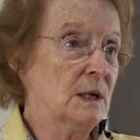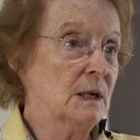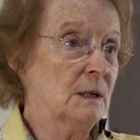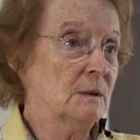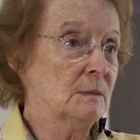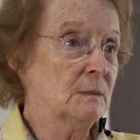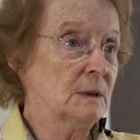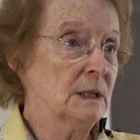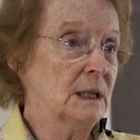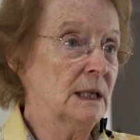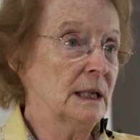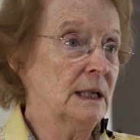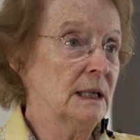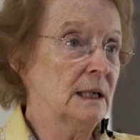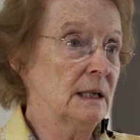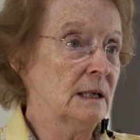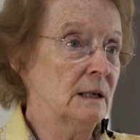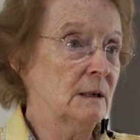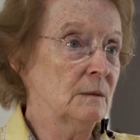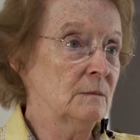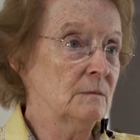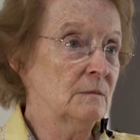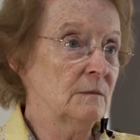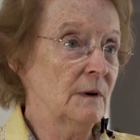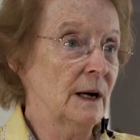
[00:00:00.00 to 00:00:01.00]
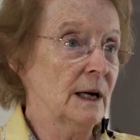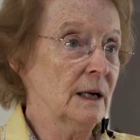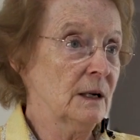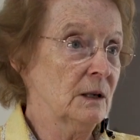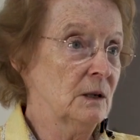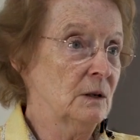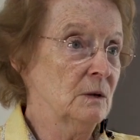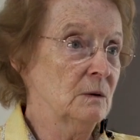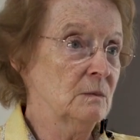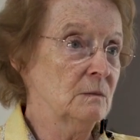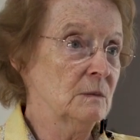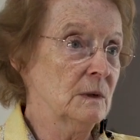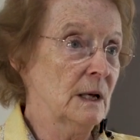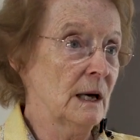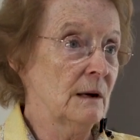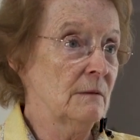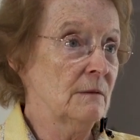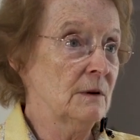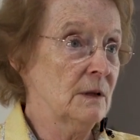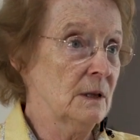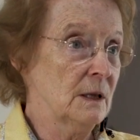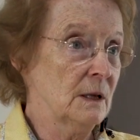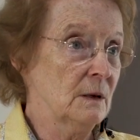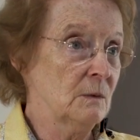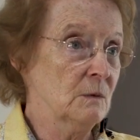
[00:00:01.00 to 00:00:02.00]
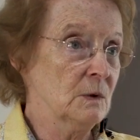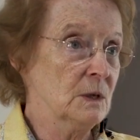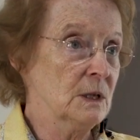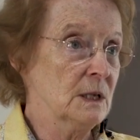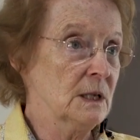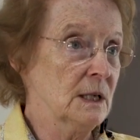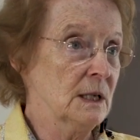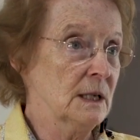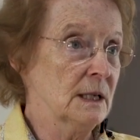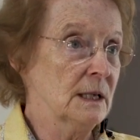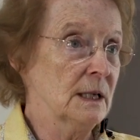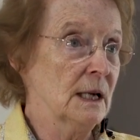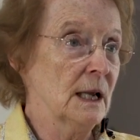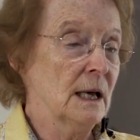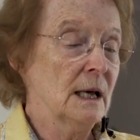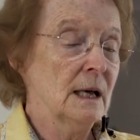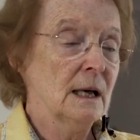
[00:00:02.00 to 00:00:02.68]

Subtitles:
up, cleaned up, vacuumed, everything was done.